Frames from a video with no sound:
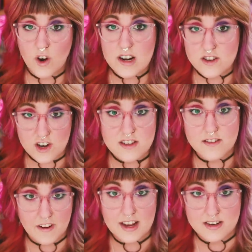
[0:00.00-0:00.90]
trying to
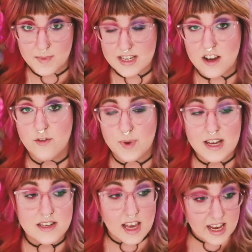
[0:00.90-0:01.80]
justify it to myself,
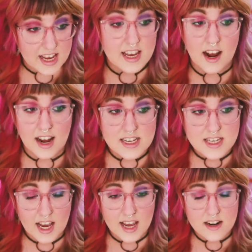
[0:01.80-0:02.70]
because in
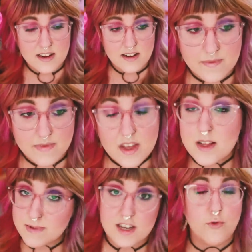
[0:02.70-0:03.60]
hindsight, the
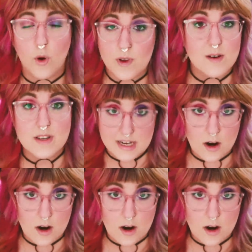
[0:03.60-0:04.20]
lipstick formula was